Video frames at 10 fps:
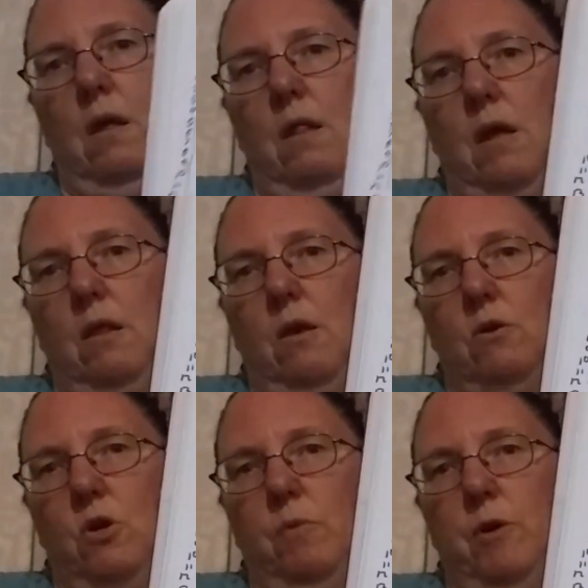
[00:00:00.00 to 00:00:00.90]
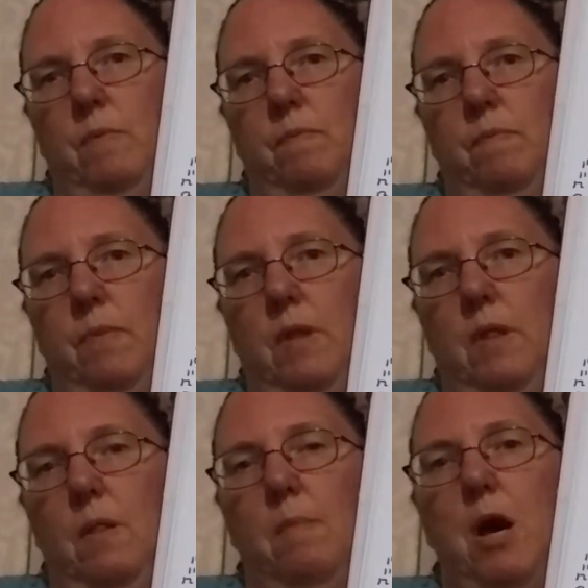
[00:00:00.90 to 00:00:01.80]
That's October.
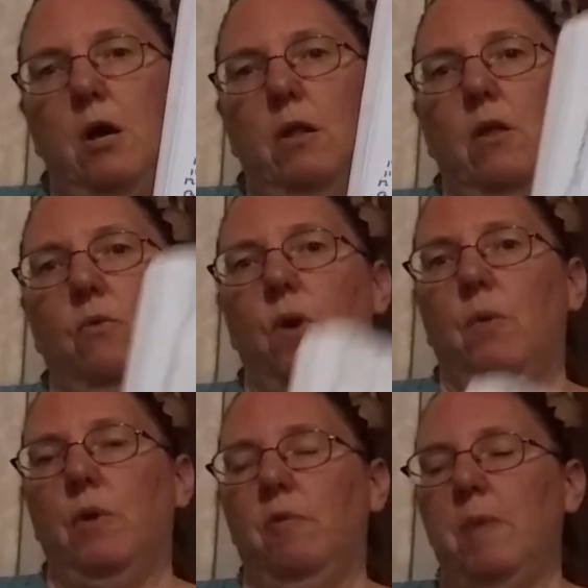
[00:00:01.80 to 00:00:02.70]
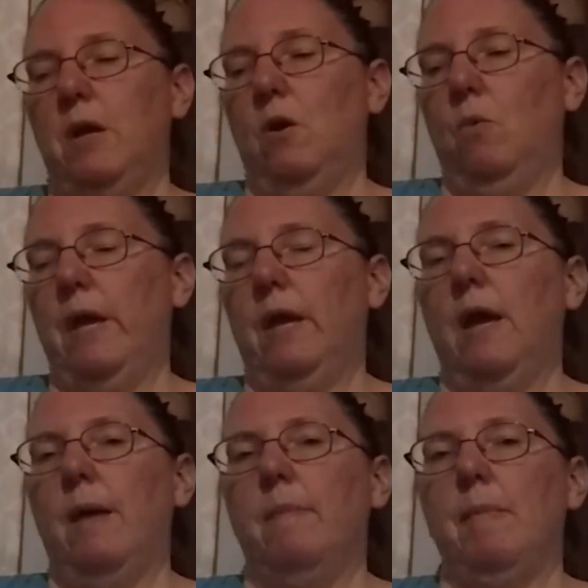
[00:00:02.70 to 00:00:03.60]
The box is where we spent a week
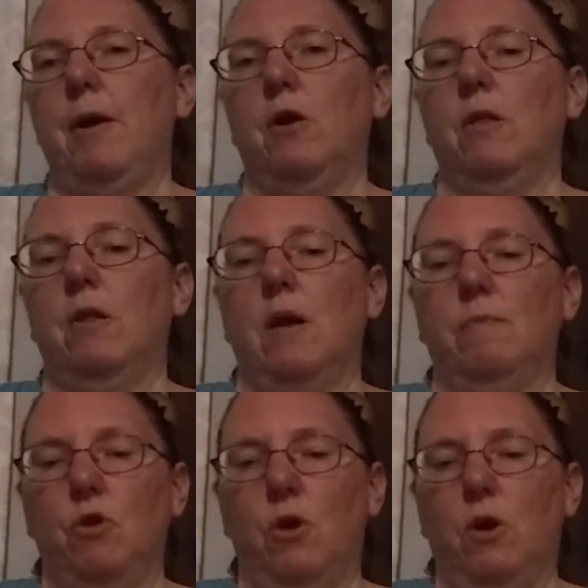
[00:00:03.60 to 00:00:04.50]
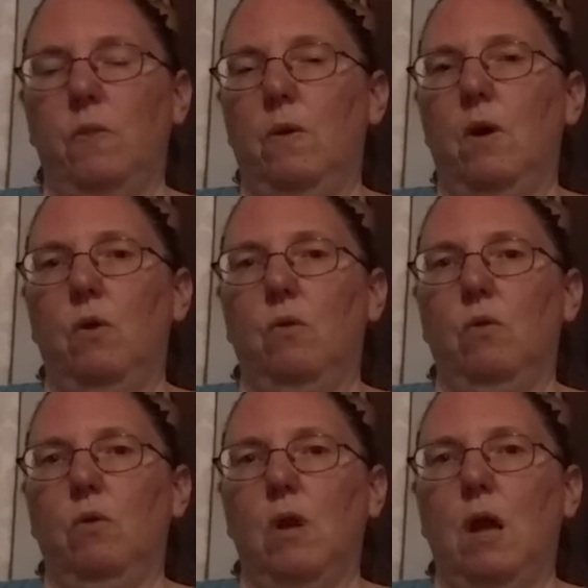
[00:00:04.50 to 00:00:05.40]
at my parents' timeshare at the
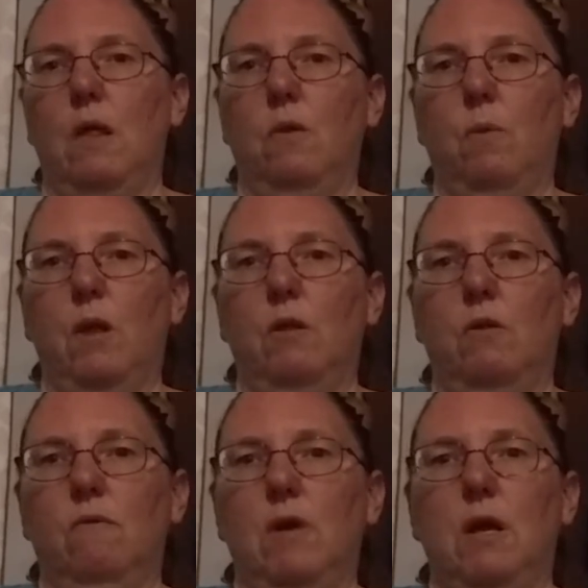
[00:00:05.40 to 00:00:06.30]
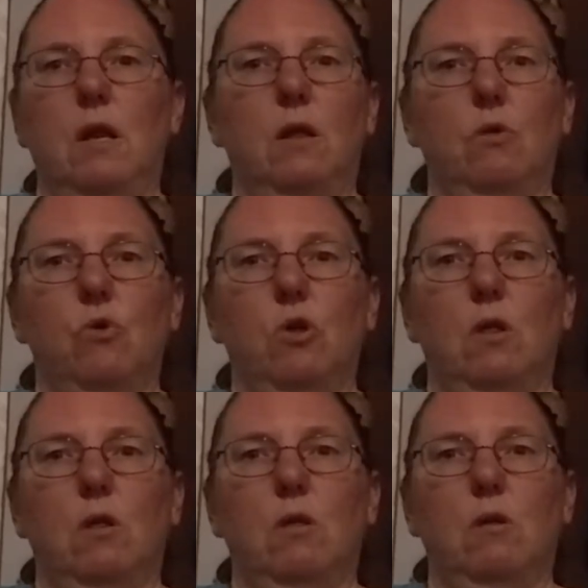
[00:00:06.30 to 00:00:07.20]
coast, and the rest of it is
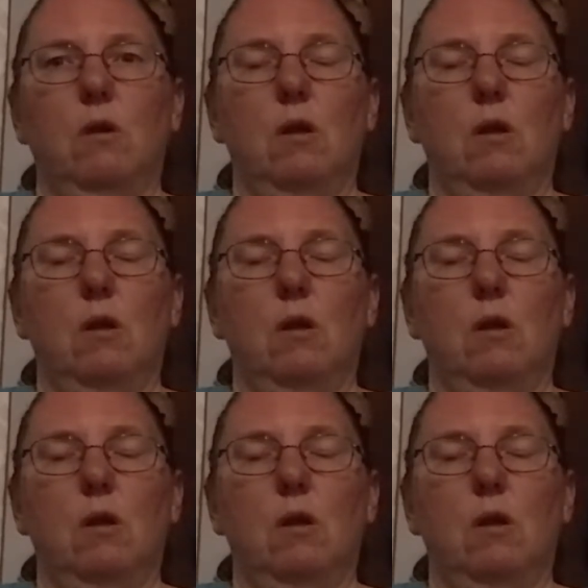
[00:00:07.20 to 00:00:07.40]
just...